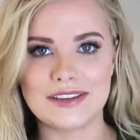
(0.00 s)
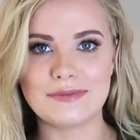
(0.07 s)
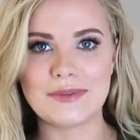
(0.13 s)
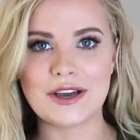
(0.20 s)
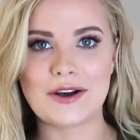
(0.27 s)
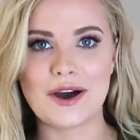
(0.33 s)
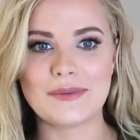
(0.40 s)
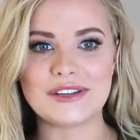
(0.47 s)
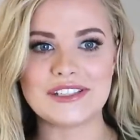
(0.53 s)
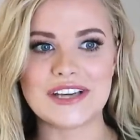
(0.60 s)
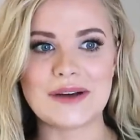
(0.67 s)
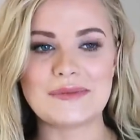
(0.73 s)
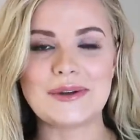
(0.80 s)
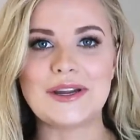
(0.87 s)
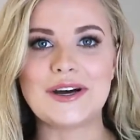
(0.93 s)
leave me a comment
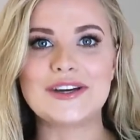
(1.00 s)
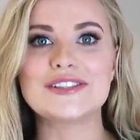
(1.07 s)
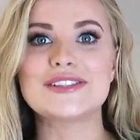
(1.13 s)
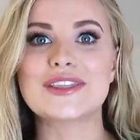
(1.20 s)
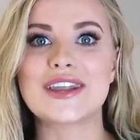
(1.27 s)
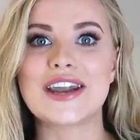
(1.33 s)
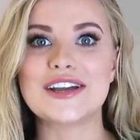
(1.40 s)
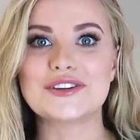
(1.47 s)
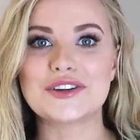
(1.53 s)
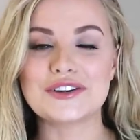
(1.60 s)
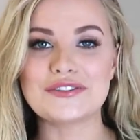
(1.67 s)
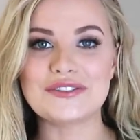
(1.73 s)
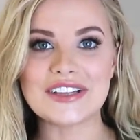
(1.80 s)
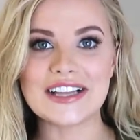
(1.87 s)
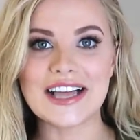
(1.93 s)
down below so that I
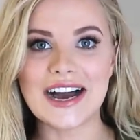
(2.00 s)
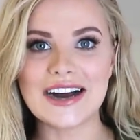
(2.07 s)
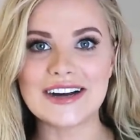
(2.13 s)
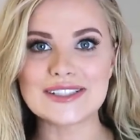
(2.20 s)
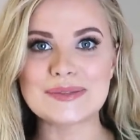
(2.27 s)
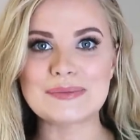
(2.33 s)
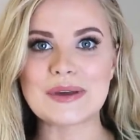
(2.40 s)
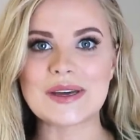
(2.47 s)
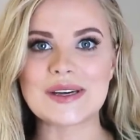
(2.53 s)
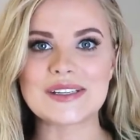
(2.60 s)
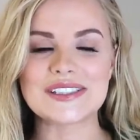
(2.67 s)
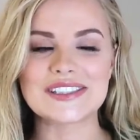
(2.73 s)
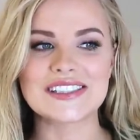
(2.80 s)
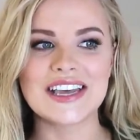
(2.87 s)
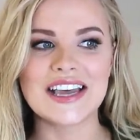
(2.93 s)
don't feel out,
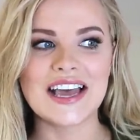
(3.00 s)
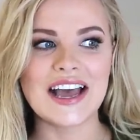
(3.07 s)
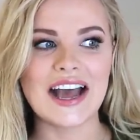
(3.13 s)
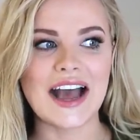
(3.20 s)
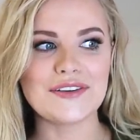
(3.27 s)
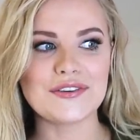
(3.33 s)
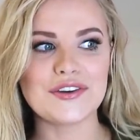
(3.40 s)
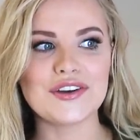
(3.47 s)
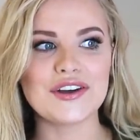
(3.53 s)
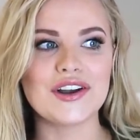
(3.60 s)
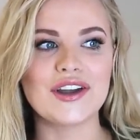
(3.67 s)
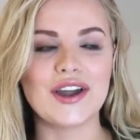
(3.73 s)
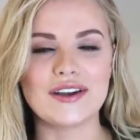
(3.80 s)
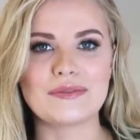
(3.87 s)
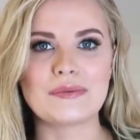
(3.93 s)
because I've heard
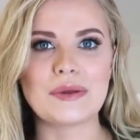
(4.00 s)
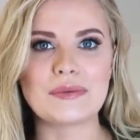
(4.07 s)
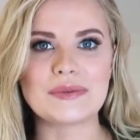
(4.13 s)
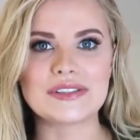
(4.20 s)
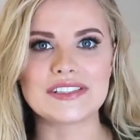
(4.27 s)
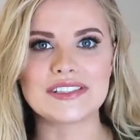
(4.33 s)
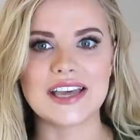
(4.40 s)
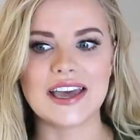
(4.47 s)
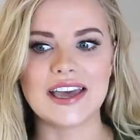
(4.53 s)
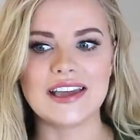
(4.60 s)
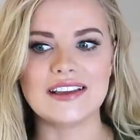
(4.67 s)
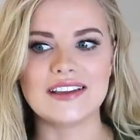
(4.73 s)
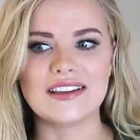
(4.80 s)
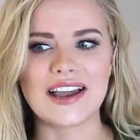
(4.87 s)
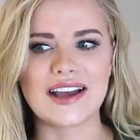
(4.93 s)
a lot of people
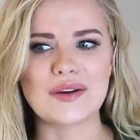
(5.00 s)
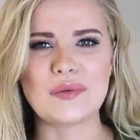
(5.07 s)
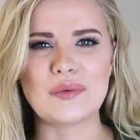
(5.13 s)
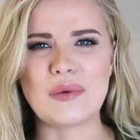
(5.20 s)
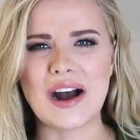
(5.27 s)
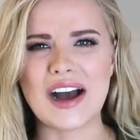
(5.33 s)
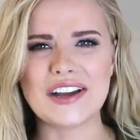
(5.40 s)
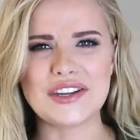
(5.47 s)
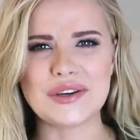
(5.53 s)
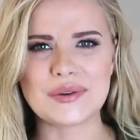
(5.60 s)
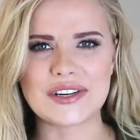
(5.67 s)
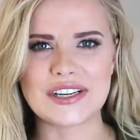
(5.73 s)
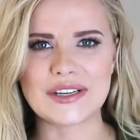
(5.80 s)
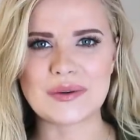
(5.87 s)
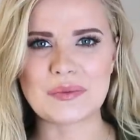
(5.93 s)
say, like, why do you
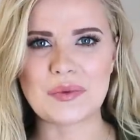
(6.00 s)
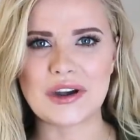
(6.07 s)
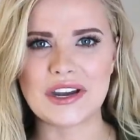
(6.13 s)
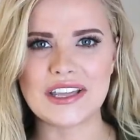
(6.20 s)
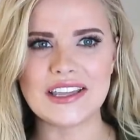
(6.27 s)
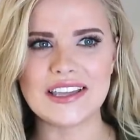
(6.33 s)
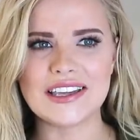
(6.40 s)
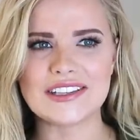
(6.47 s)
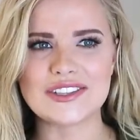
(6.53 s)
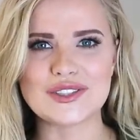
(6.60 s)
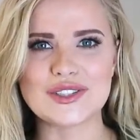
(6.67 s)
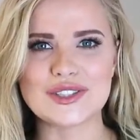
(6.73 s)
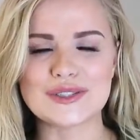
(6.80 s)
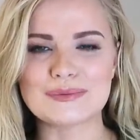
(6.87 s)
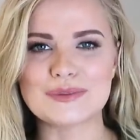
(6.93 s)
want to look pretty?
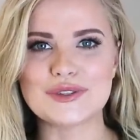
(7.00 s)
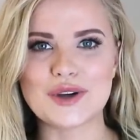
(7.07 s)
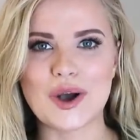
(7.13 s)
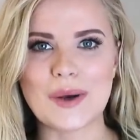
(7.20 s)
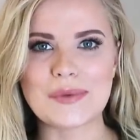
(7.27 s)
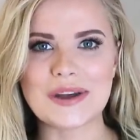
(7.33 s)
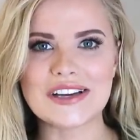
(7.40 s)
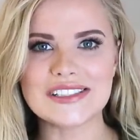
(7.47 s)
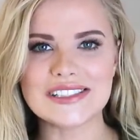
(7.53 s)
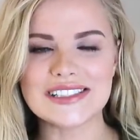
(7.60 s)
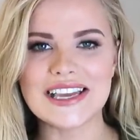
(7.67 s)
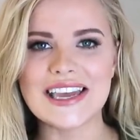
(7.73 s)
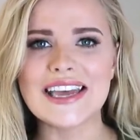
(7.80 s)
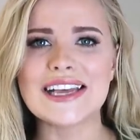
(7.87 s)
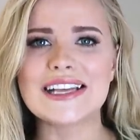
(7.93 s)
It's just pajamas.
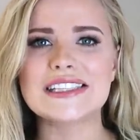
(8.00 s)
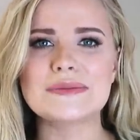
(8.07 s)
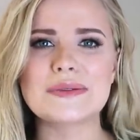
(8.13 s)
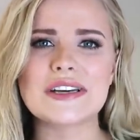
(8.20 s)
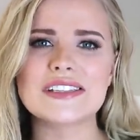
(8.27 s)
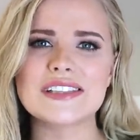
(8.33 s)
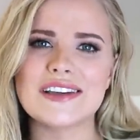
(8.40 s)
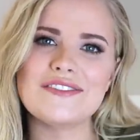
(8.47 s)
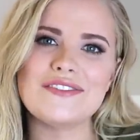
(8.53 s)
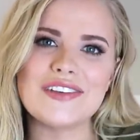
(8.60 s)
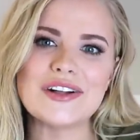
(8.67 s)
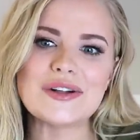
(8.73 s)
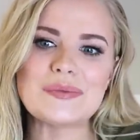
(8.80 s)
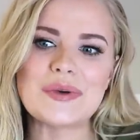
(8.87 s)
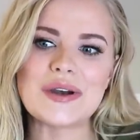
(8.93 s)
It's because I
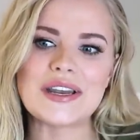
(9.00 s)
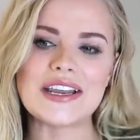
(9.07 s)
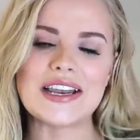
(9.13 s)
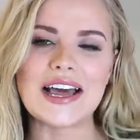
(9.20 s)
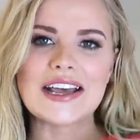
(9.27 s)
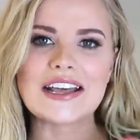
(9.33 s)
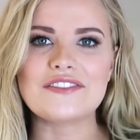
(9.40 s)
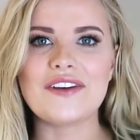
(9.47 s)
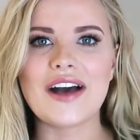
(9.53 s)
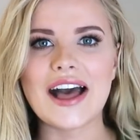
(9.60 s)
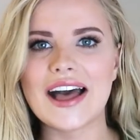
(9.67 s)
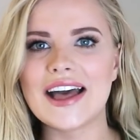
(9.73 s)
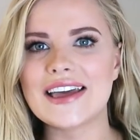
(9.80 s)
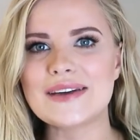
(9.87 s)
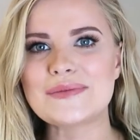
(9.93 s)
feel pretty. Like, if
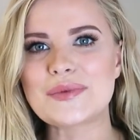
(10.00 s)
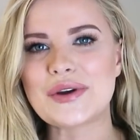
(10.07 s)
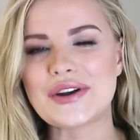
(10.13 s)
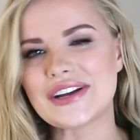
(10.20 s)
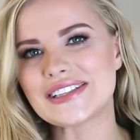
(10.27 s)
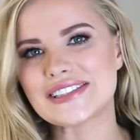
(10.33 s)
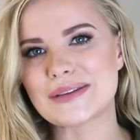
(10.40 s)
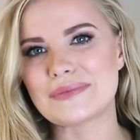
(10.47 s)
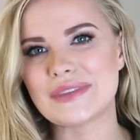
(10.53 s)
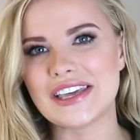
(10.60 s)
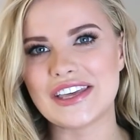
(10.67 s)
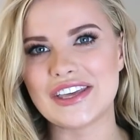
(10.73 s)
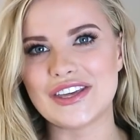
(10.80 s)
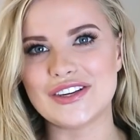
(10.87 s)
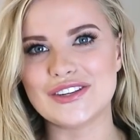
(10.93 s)
I am wearing
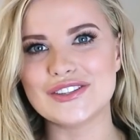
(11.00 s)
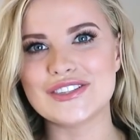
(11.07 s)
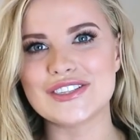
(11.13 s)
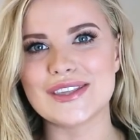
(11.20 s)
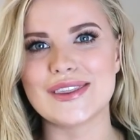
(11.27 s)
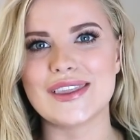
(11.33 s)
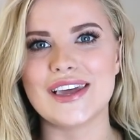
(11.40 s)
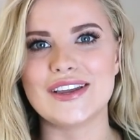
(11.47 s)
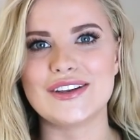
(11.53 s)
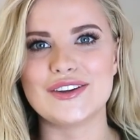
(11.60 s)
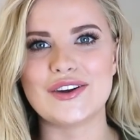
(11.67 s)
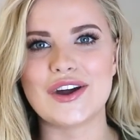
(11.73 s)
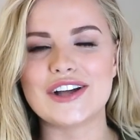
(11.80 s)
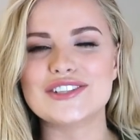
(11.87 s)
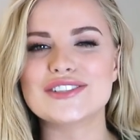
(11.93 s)
something cute, then,
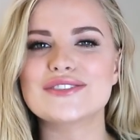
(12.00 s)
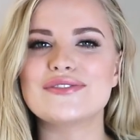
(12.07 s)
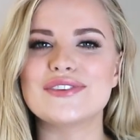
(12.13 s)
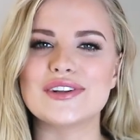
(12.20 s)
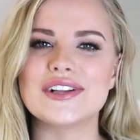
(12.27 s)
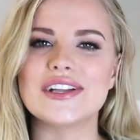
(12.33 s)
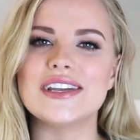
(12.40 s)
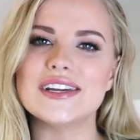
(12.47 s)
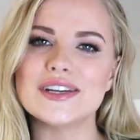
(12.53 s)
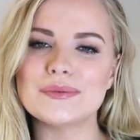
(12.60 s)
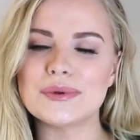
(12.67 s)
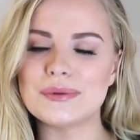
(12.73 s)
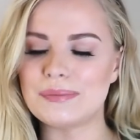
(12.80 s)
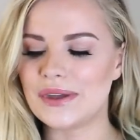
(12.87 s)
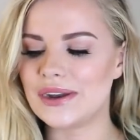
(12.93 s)
you know, I just feel a little
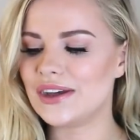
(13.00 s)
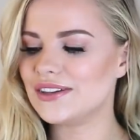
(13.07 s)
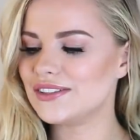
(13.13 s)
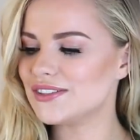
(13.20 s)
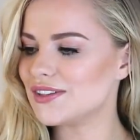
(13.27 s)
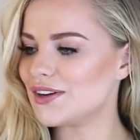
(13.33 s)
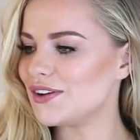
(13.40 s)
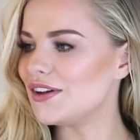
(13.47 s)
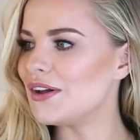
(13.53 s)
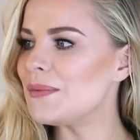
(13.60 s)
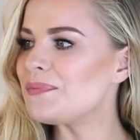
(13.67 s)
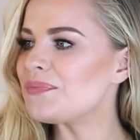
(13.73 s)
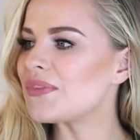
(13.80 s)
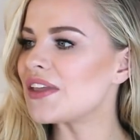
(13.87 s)
bit better. So